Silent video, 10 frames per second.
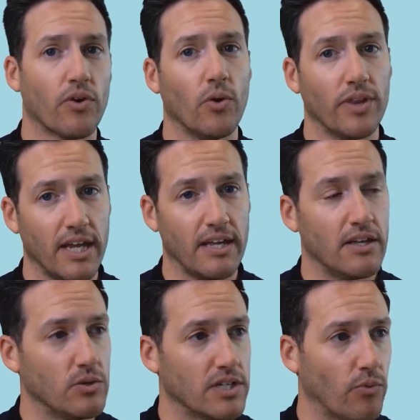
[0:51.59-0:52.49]
they're only
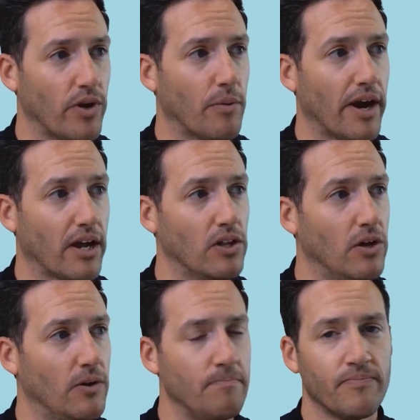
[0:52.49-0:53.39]
using the rear brake
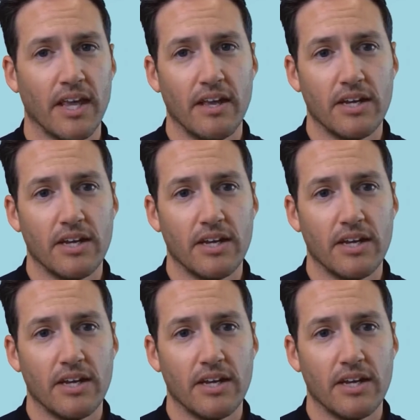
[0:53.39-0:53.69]
alone.